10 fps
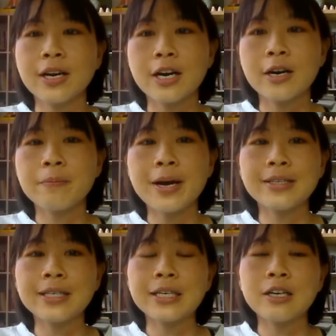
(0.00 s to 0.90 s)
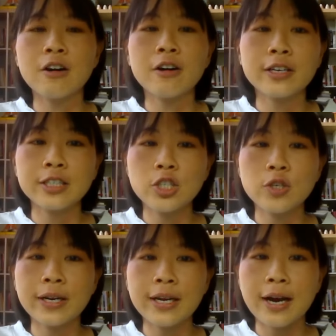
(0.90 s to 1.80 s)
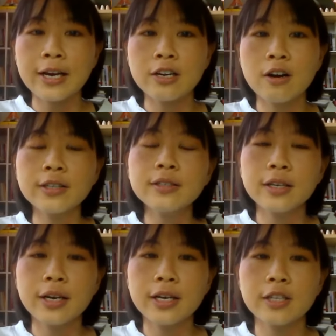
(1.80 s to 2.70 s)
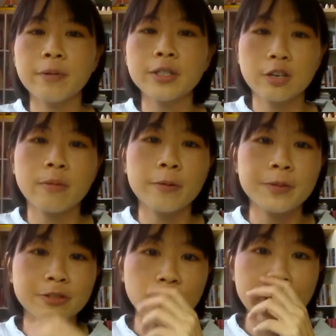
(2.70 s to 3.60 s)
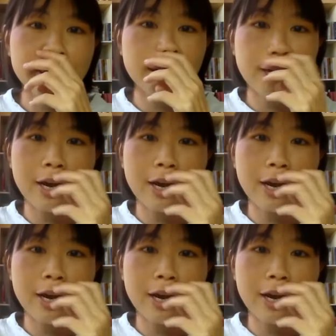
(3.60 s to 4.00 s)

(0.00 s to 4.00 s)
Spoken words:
by clicking on Q&A icon at the bottom of the screen,